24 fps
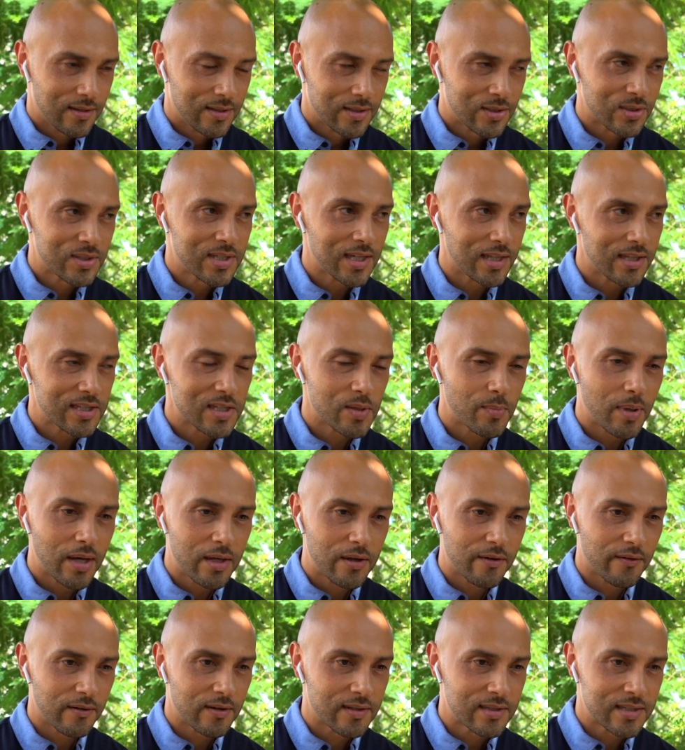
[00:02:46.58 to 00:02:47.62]
So tell us about
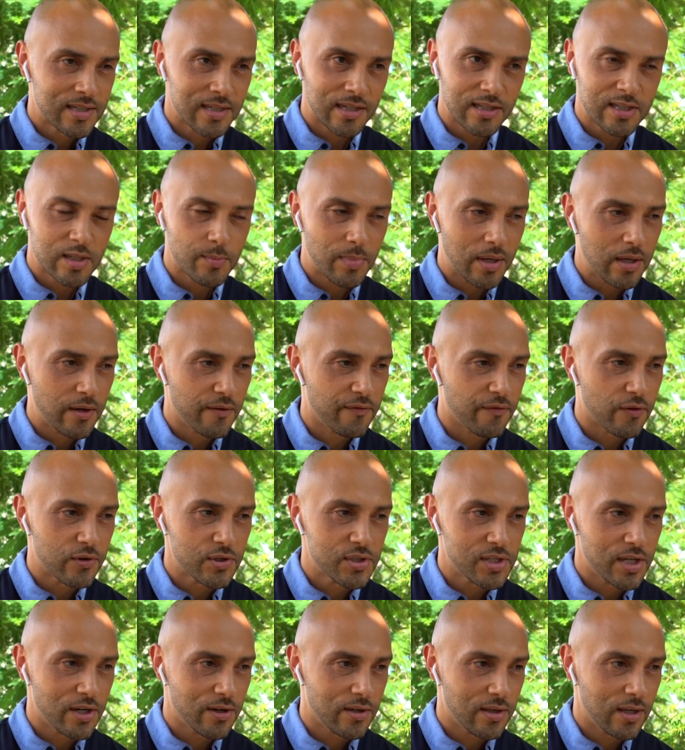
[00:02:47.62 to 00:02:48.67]
your
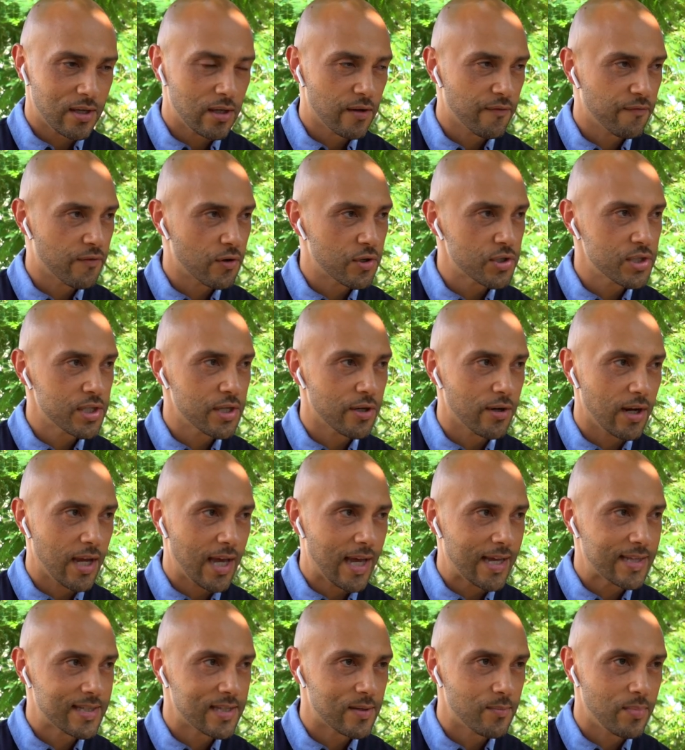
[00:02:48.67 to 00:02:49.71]
first year then. Your first year
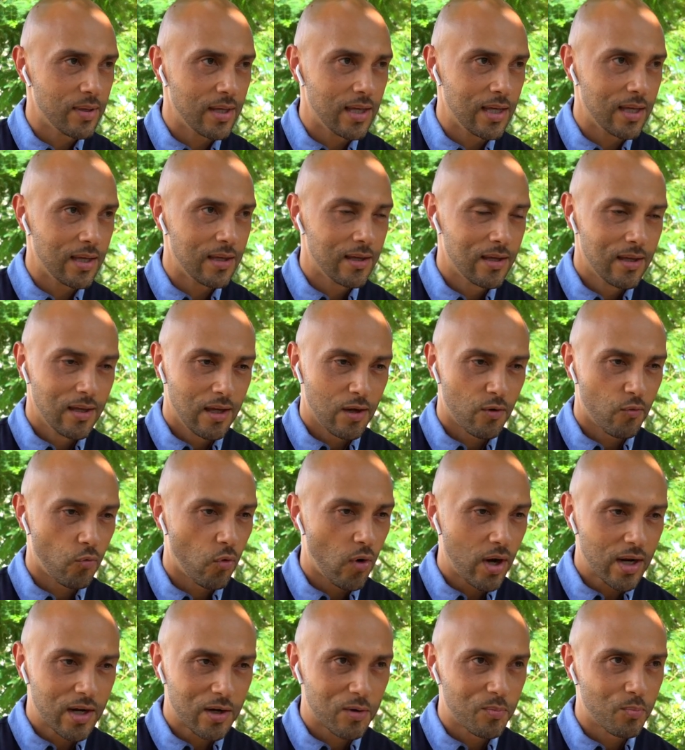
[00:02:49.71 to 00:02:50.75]
had to be
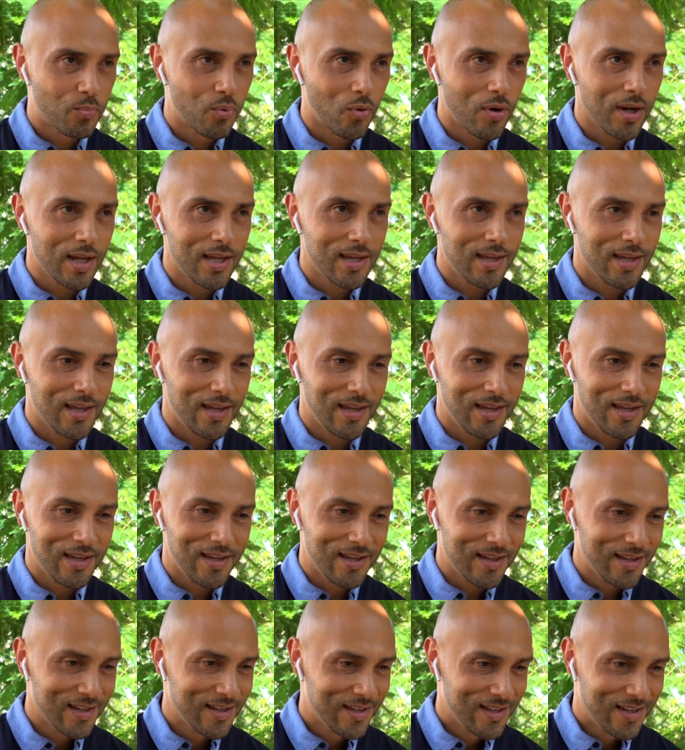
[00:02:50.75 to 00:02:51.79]
record
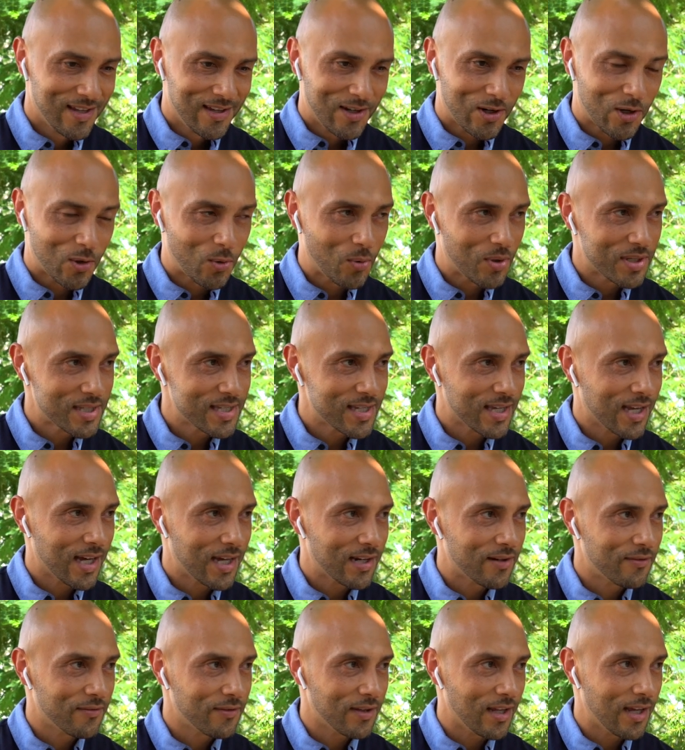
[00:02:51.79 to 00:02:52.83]
breaking, or was it
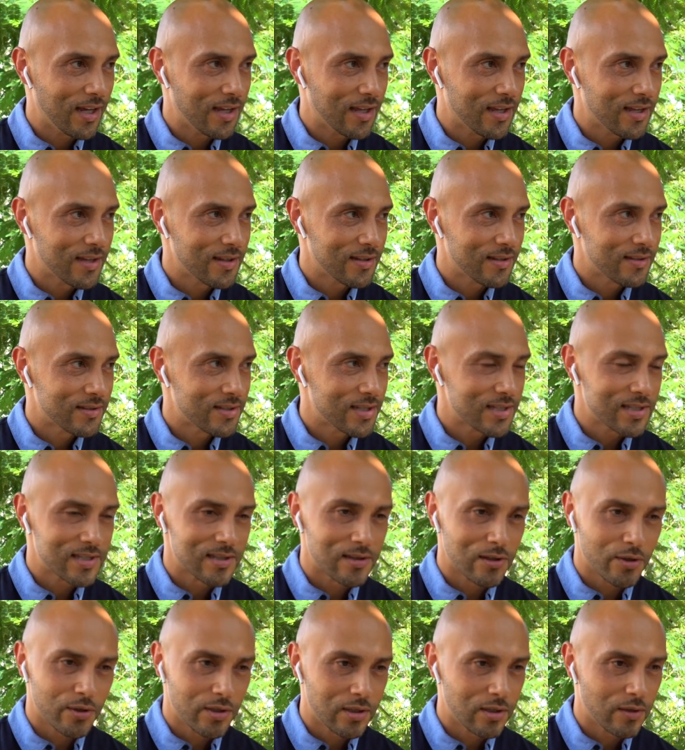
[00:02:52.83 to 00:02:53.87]
kind of like just
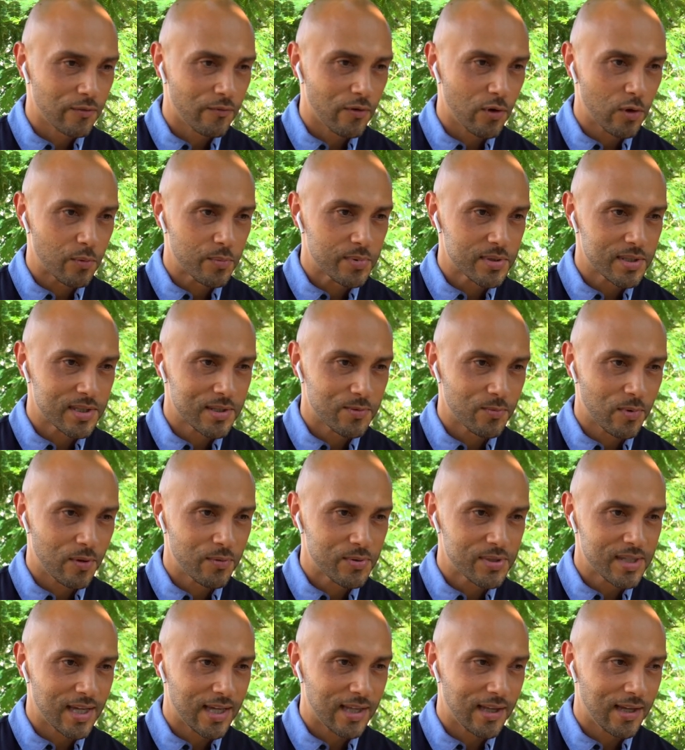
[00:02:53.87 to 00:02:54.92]
learning the ropes? What
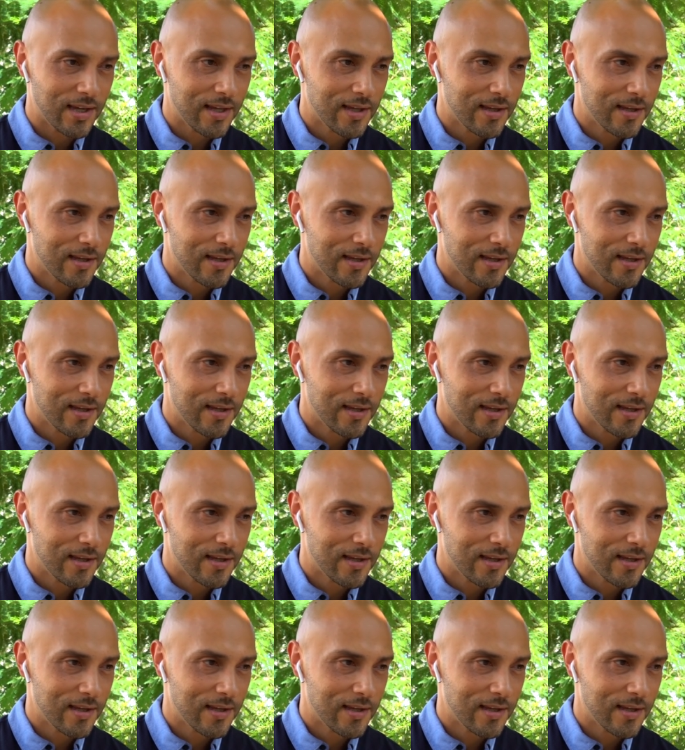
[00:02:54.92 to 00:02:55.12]
was that like?